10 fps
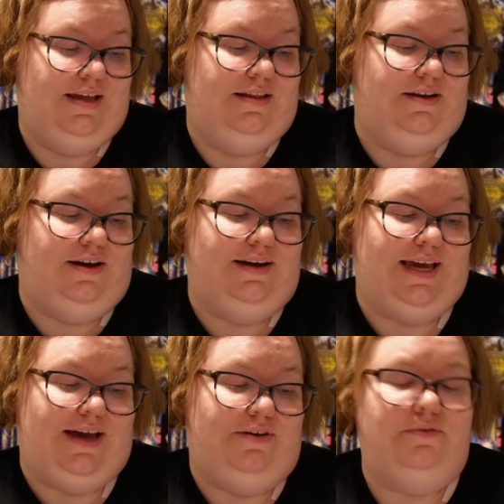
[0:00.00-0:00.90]
The
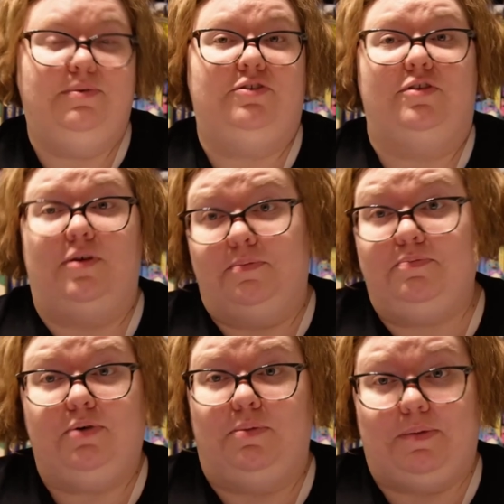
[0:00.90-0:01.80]
Knockout, which is a
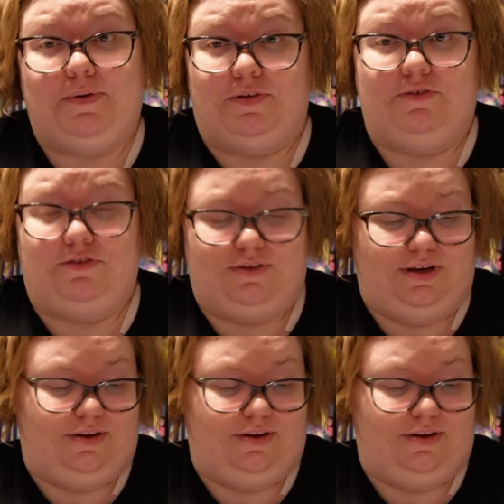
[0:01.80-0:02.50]
promo post I'm just going